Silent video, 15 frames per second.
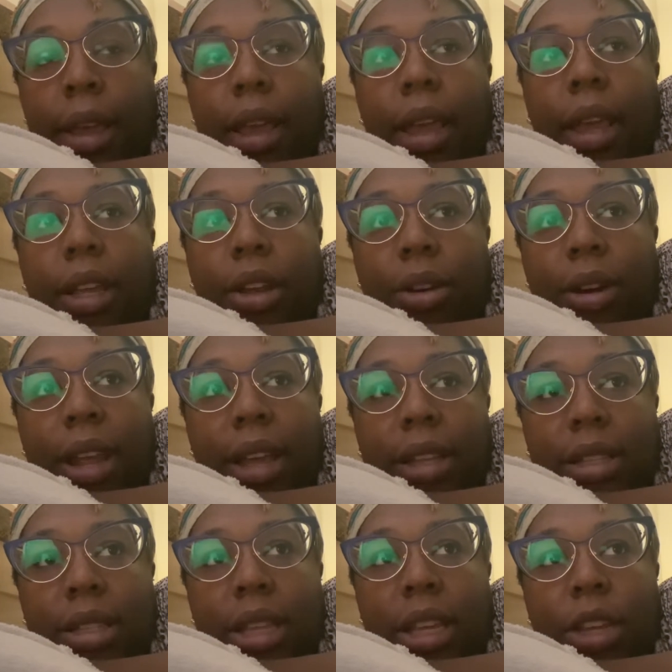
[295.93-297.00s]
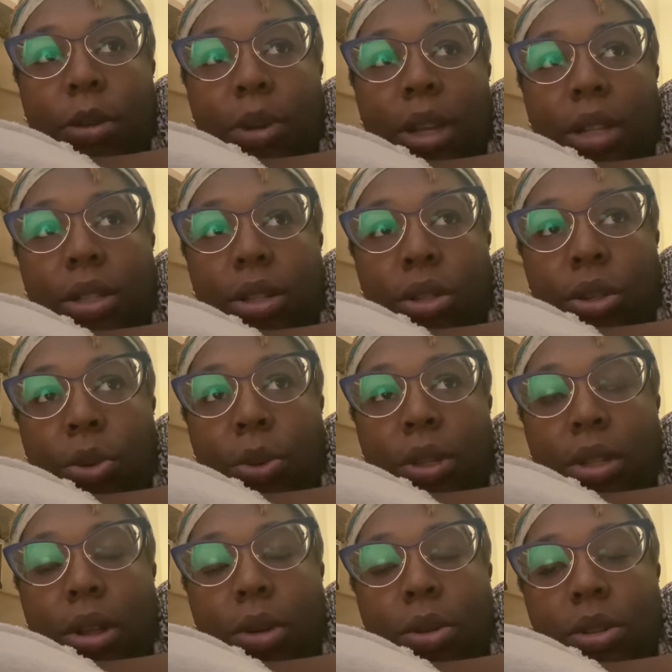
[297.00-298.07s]
And your next thing you need to do
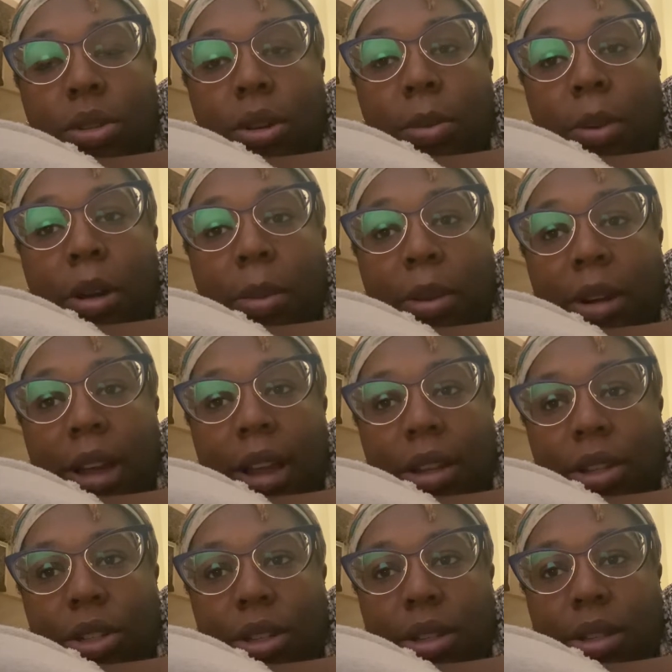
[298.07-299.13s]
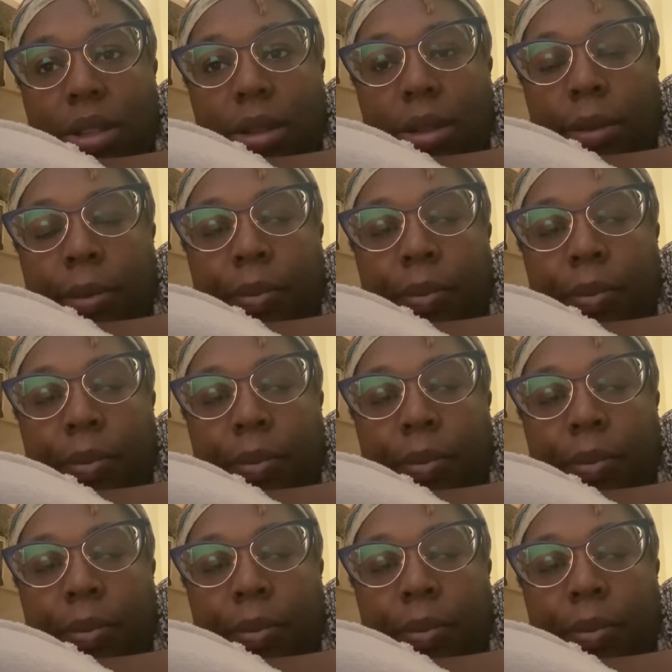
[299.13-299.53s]
is go to a pulmonologist.